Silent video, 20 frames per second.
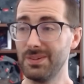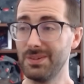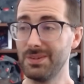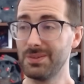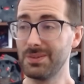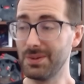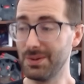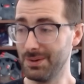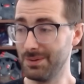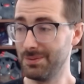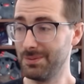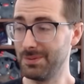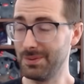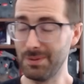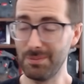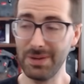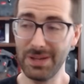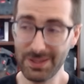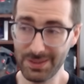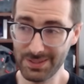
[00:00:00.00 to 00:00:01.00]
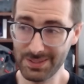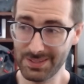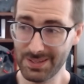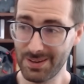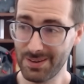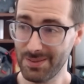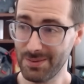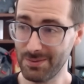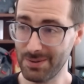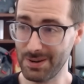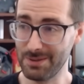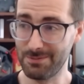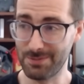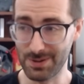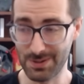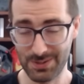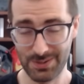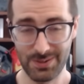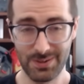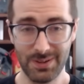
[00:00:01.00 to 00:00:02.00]
So let me get this out of the way
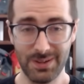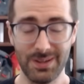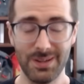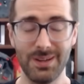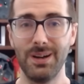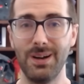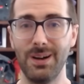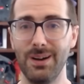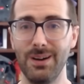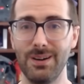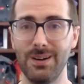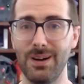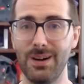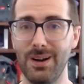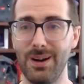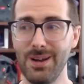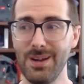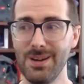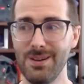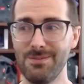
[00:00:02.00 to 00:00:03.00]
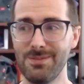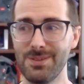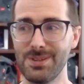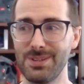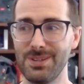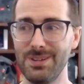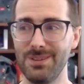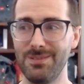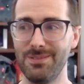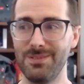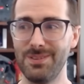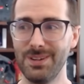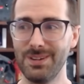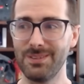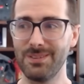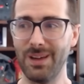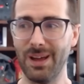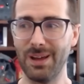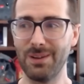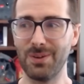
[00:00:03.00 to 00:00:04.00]
first. I have received
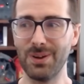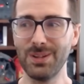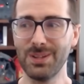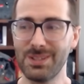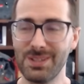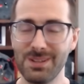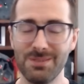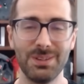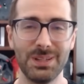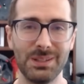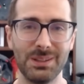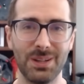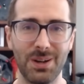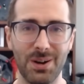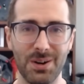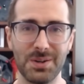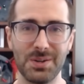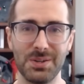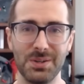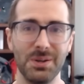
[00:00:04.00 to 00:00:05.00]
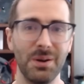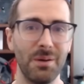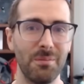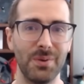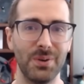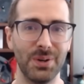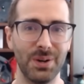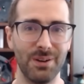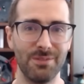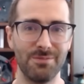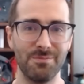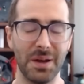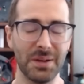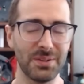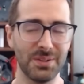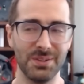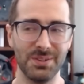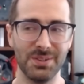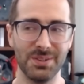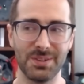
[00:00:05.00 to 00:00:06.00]
a relatively large number of
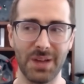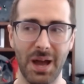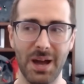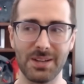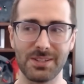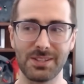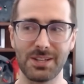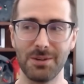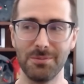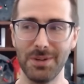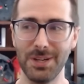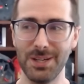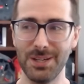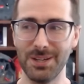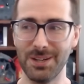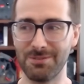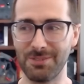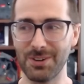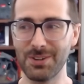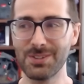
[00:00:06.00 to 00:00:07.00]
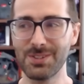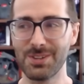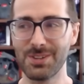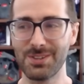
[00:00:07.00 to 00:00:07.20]
messages asking me if Urza